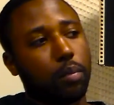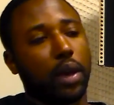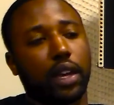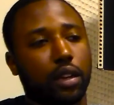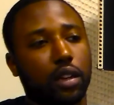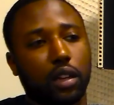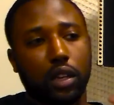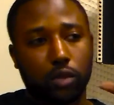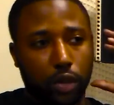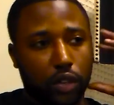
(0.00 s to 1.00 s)
banging the
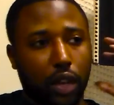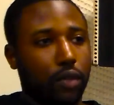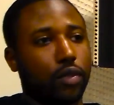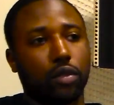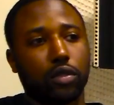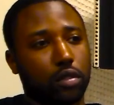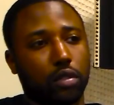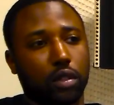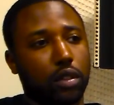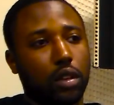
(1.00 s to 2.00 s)
keys with his headphones
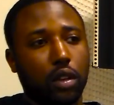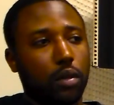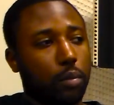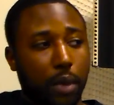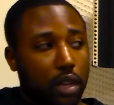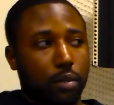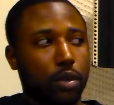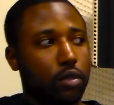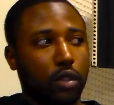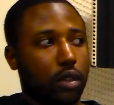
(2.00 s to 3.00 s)
on,
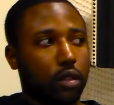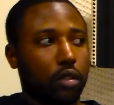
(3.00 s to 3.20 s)
making music.